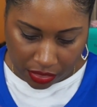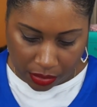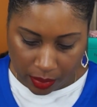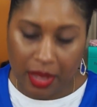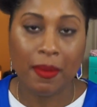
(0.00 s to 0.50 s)

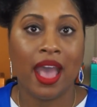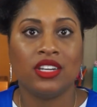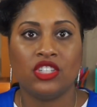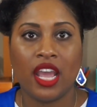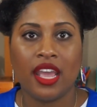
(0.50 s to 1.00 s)
3
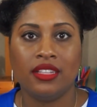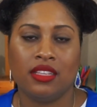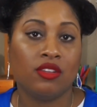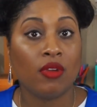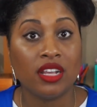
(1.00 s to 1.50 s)
matte shades
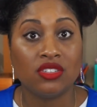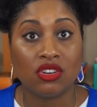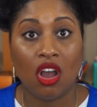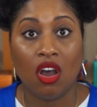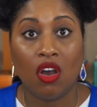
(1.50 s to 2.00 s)
and the rest
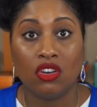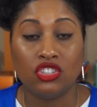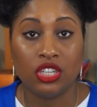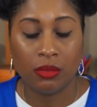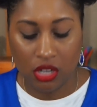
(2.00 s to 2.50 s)
are all
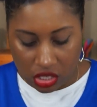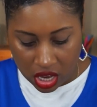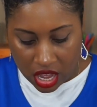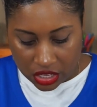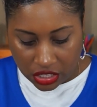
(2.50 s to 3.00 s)
shimmers.
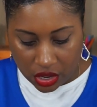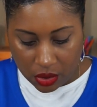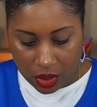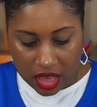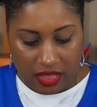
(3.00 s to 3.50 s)

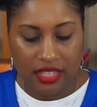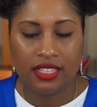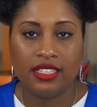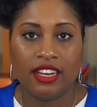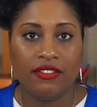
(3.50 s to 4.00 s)
So this
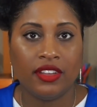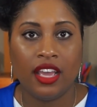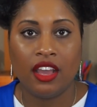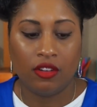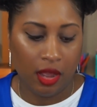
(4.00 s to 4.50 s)
is definitely
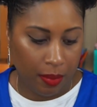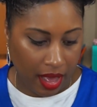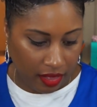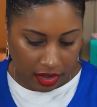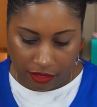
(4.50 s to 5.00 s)
a great
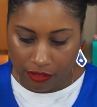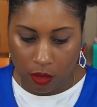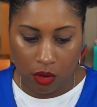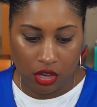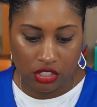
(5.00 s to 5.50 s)
palette
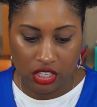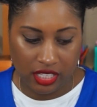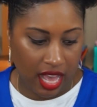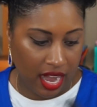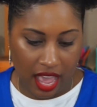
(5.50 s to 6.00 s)
for just
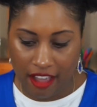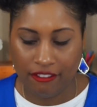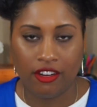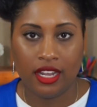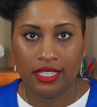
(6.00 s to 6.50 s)
that
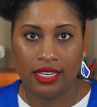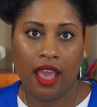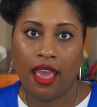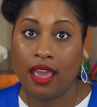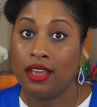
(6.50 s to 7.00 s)

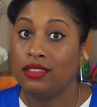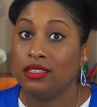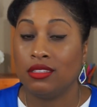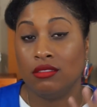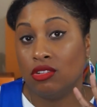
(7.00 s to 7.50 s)
everyday
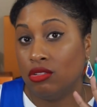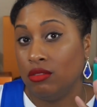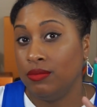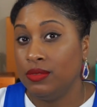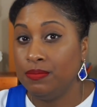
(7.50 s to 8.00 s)

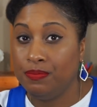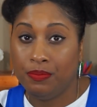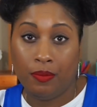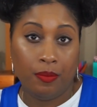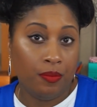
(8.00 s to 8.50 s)
little,
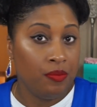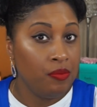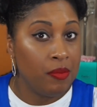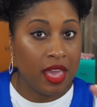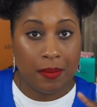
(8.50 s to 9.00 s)

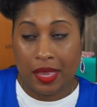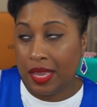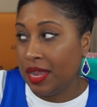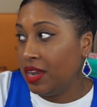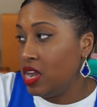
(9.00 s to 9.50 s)

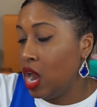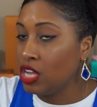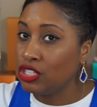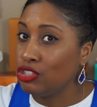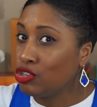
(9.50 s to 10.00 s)
maybe
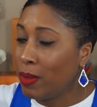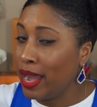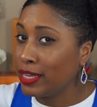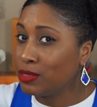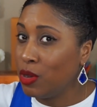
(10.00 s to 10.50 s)
not so
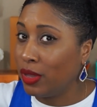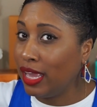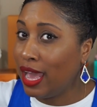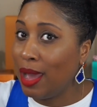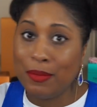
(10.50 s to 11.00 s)
dramatic
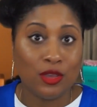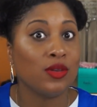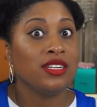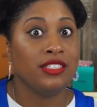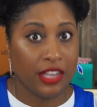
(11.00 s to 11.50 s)
smoky eye, but you
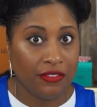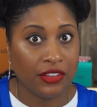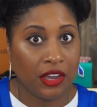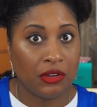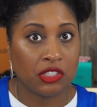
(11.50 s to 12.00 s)
can
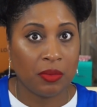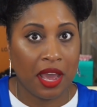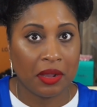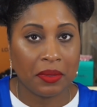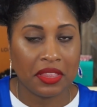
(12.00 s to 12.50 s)
definitely go
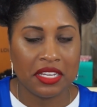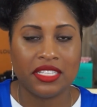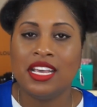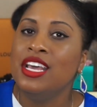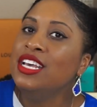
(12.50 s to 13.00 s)
dramatic with
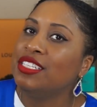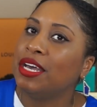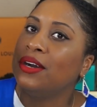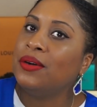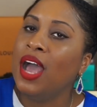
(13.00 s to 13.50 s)
this.
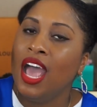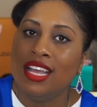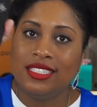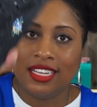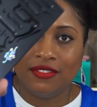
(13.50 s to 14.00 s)
So
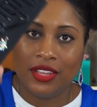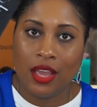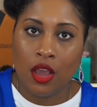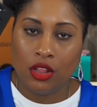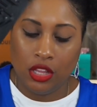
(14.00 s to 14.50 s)

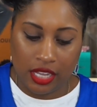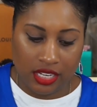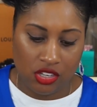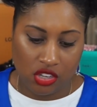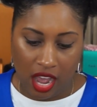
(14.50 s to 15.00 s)
definitely
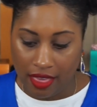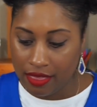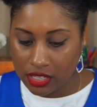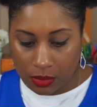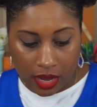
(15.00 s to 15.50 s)
looking to try
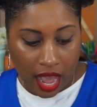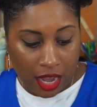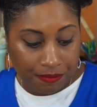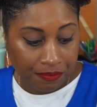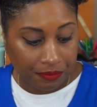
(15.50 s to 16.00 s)
this one
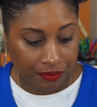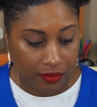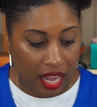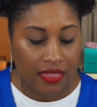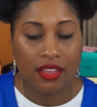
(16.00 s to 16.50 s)
out.
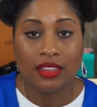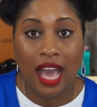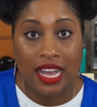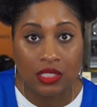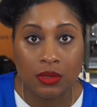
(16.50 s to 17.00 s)
And the
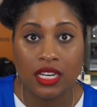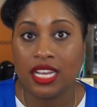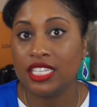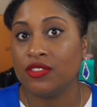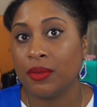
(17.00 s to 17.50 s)
last one
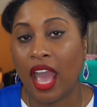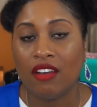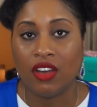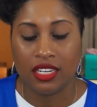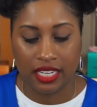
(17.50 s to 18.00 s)
is from
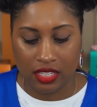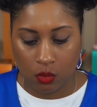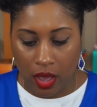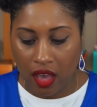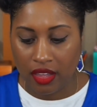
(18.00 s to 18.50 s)
Kat Von D as
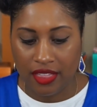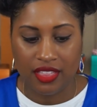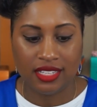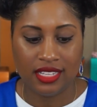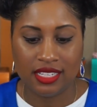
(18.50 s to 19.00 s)
well, and
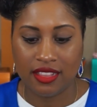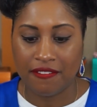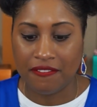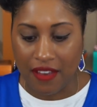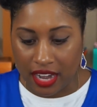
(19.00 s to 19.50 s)
this is the
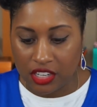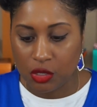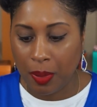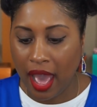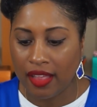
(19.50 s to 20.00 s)

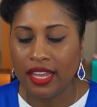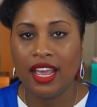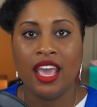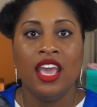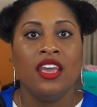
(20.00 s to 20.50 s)
Fetish
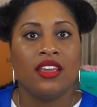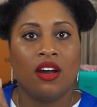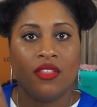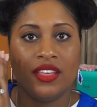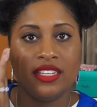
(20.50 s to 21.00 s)
palette.
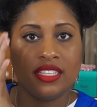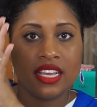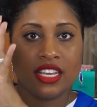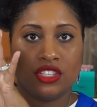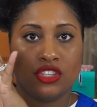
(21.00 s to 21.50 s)
Y'all, this
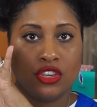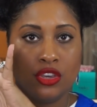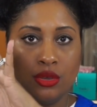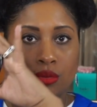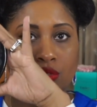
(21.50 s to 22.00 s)
thing is
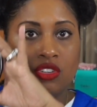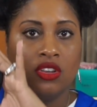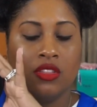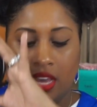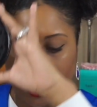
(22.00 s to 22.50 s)
huge.
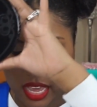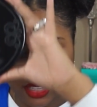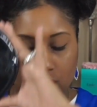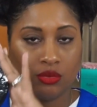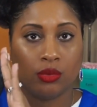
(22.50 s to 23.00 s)
Like,
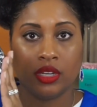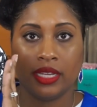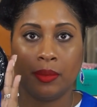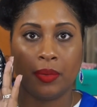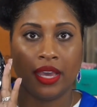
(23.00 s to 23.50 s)
it's
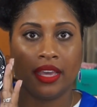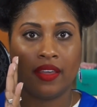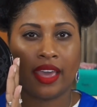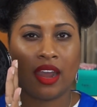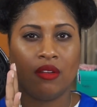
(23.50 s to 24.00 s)
really big.
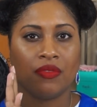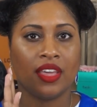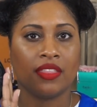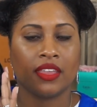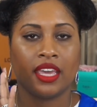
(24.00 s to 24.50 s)
Like, I don't
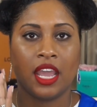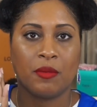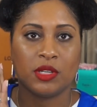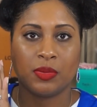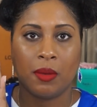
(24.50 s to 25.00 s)
think the
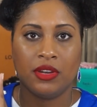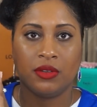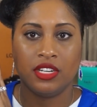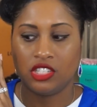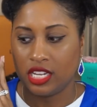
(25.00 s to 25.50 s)
camera's probably
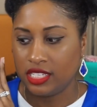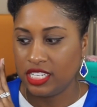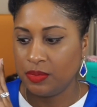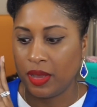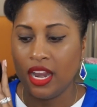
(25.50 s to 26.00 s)
doing it
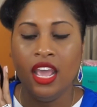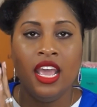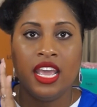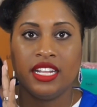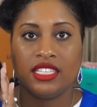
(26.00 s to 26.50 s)
justice, but
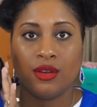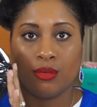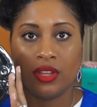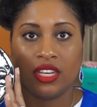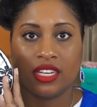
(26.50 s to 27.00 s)
it's a
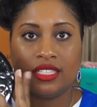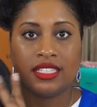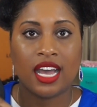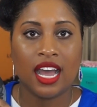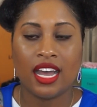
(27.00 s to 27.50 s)
really good
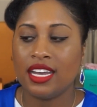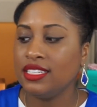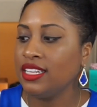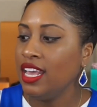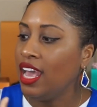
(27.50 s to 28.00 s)
size.